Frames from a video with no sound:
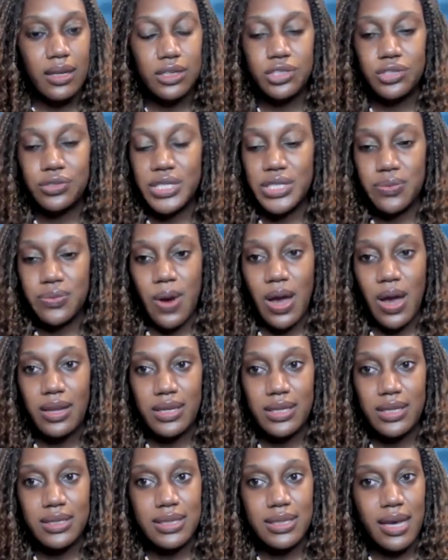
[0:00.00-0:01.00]

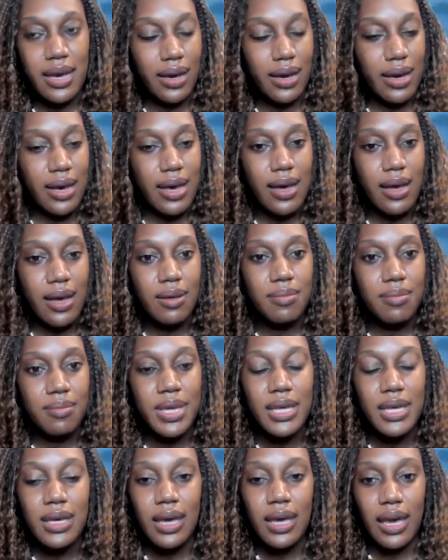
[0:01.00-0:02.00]

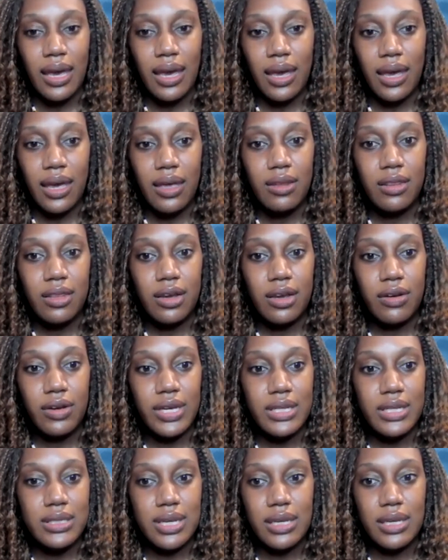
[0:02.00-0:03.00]
latricerollins.com, and there
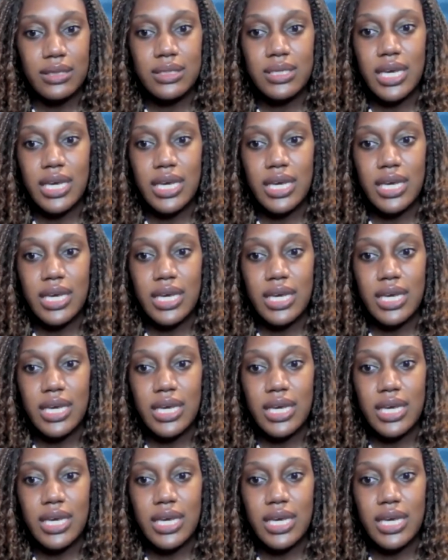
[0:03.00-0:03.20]
is a